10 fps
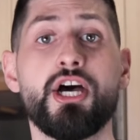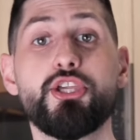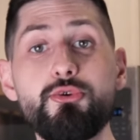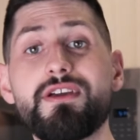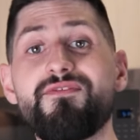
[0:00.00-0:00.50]

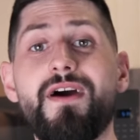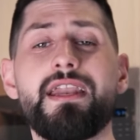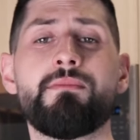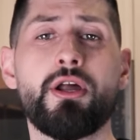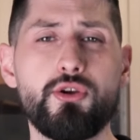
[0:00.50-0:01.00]
You can find
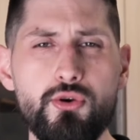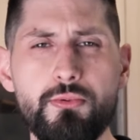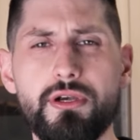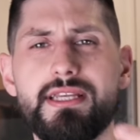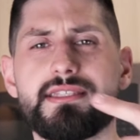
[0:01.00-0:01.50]
them on
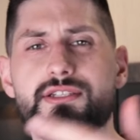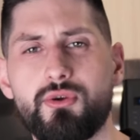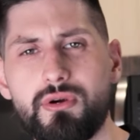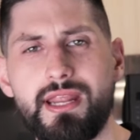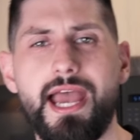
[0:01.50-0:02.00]
Uber Eats,
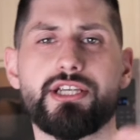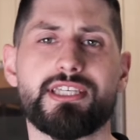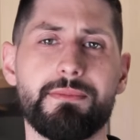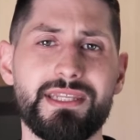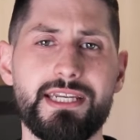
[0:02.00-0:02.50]
DoorDash,
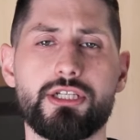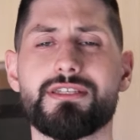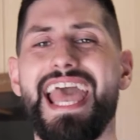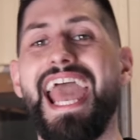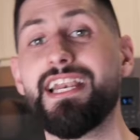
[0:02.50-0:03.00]
Skip the
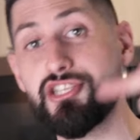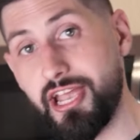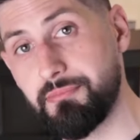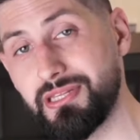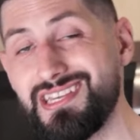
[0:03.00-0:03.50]
Dishes, and
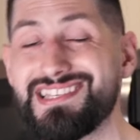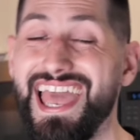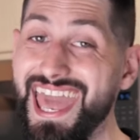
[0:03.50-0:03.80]
Check Please.